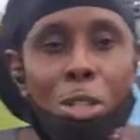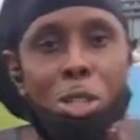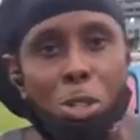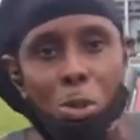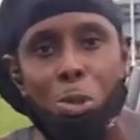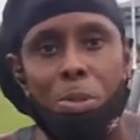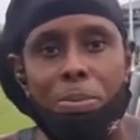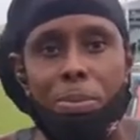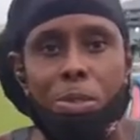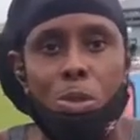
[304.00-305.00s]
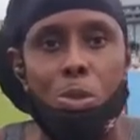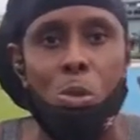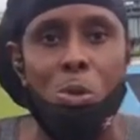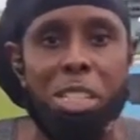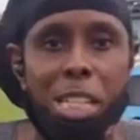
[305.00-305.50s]
So,
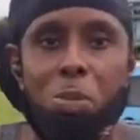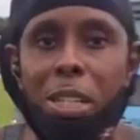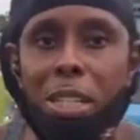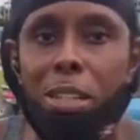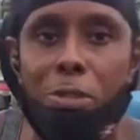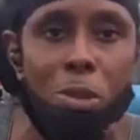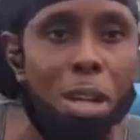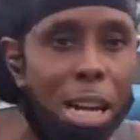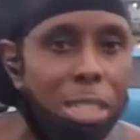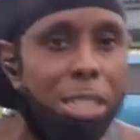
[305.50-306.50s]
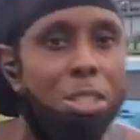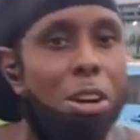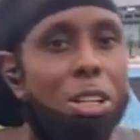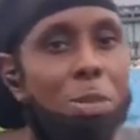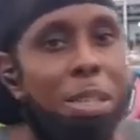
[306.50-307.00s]
we just want to give you guys
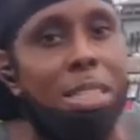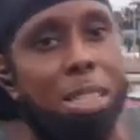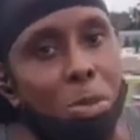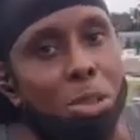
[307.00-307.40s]
encouragement, is